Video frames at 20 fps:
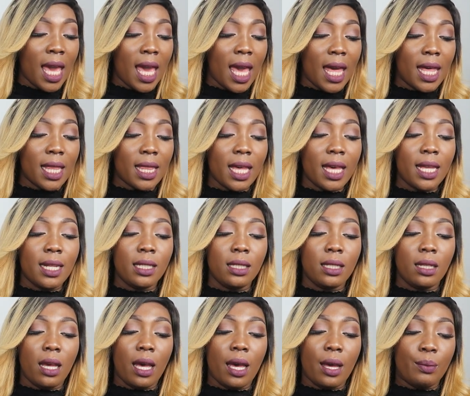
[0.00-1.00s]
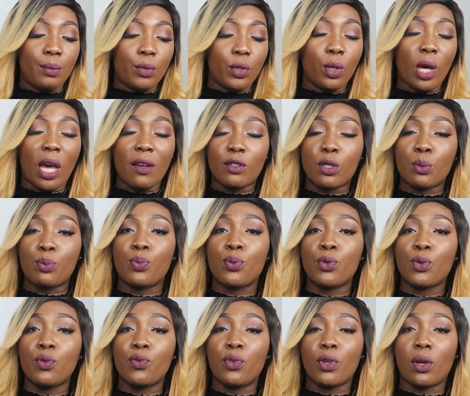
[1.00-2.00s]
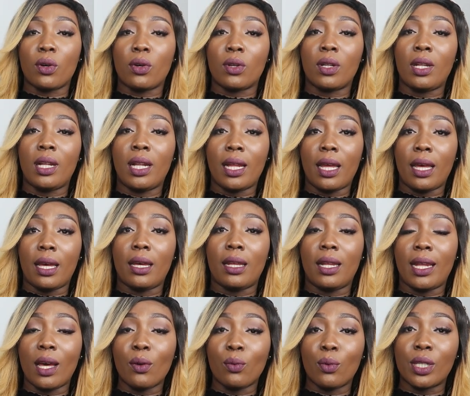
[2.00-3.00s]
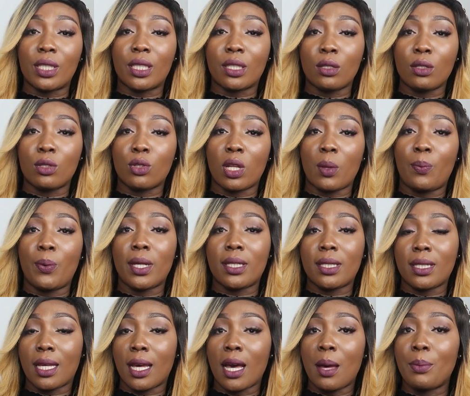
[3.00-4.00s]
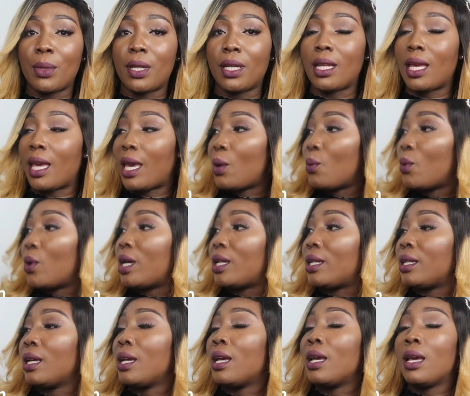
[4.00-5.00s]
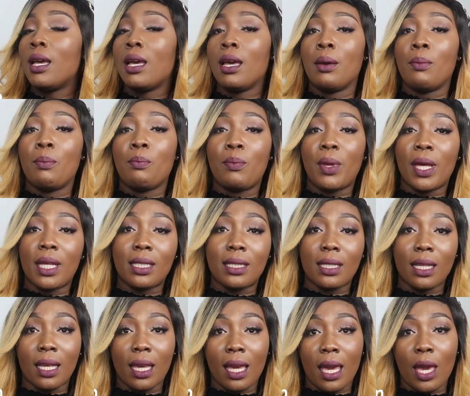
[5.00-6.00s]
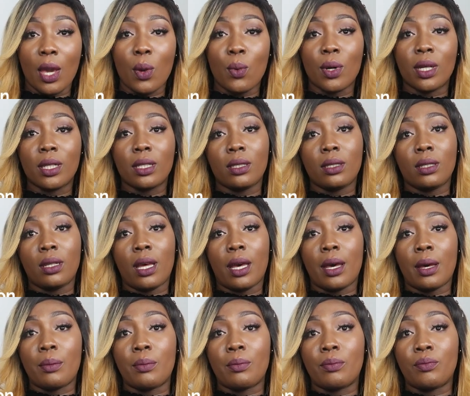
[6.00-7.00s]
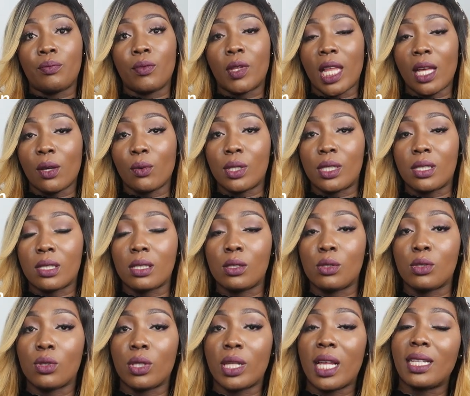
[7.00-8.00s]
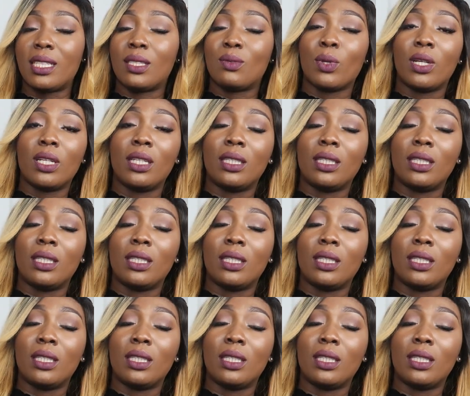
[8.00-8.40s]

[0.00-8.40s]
And then you have to prove your language skills. So the person coming A1, basic A1 language skills. So that's one